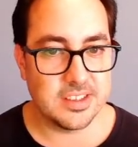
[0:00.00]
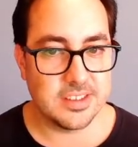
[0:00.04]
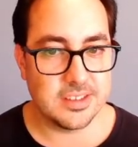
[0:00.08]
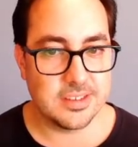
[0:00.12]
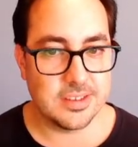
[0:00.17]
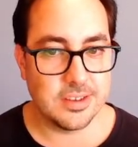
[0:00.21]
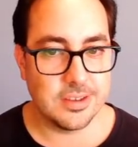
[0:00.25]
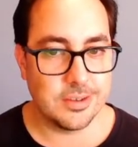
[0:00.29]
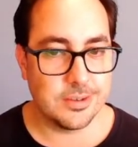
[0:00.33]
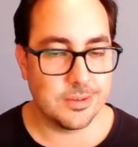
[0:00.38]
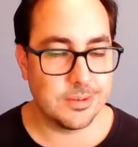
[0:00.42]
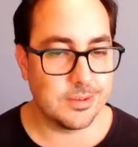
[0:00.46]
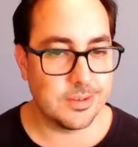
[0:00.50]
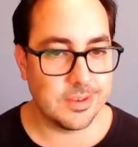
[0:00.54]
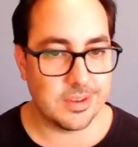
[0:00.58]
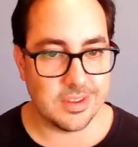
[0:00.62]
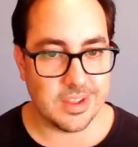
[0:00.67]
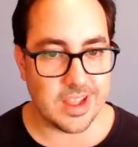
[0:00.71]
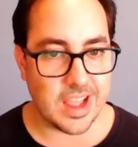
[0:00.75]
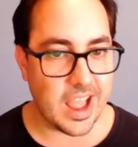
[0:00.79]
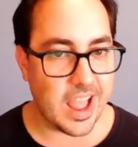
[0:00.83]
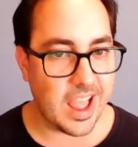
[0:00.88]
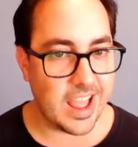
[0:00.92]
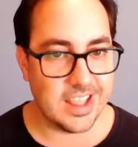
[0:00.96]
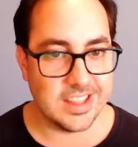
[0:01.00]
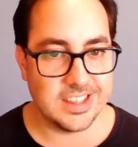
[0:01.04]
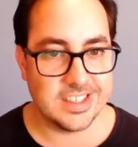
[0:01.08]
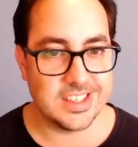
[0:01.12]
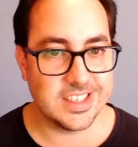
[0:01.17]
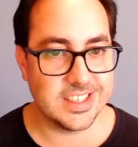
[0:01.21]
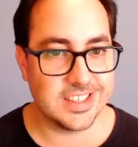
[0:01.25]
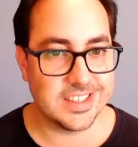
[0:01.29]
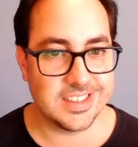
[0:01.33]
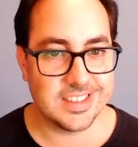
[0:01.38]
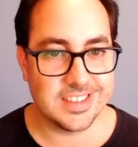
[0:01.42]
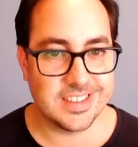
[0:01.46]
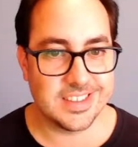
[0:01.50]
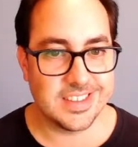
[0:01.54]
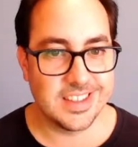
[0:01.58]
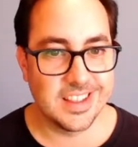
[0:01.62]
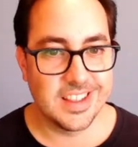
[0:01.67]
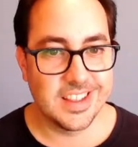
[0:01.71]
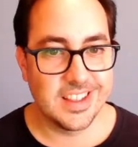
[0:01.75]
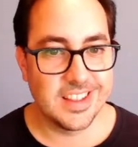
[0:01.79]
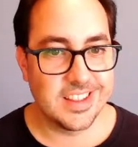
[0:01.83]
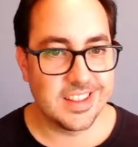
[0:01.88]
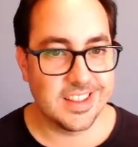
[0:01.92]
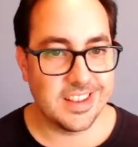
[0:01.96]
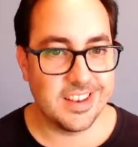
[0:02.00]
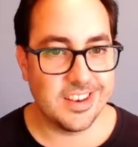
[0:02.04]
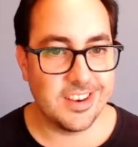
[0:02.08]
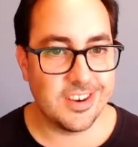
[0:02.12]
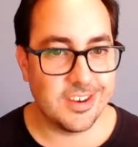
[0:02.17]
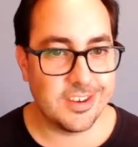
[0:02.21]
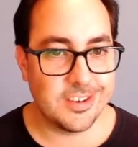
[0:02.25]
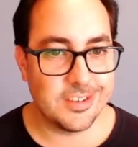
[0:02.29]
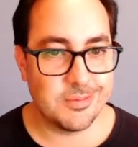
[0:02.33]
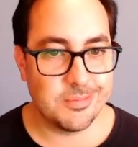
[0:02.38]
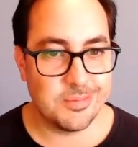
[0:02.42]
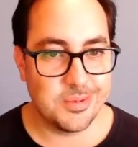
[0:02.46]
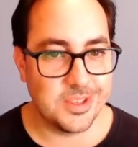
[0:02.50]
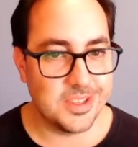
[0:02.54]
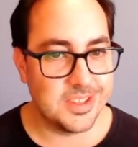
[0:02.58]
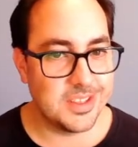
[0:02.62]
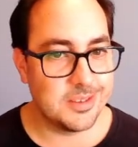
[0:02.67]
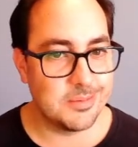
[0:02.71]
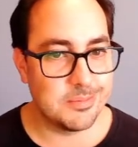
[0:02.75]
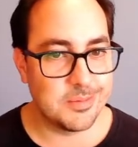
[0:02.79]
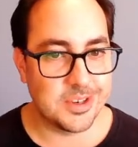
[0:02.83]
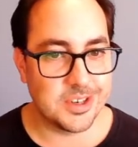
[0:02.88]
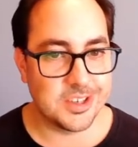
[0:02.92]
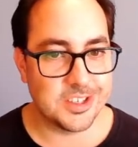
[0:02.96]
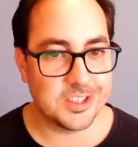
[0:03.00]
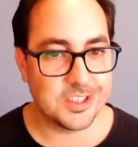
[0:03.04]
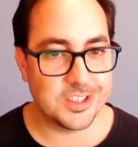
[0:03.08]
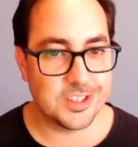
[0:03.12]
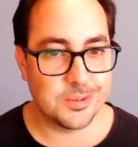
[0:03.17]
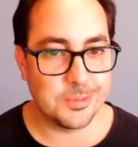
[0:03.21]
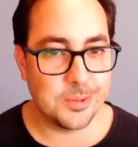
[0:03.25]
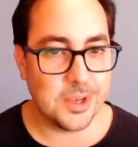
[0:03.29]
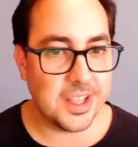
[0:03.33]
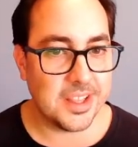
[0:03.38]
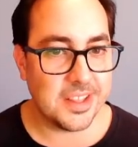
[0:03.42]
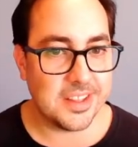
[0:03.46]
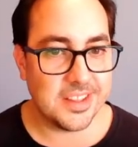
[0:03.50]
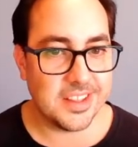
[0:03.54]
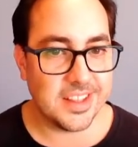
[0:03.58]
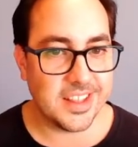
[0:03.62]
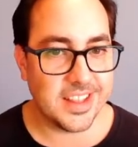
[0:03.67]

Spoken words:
So I just learned PD merge well,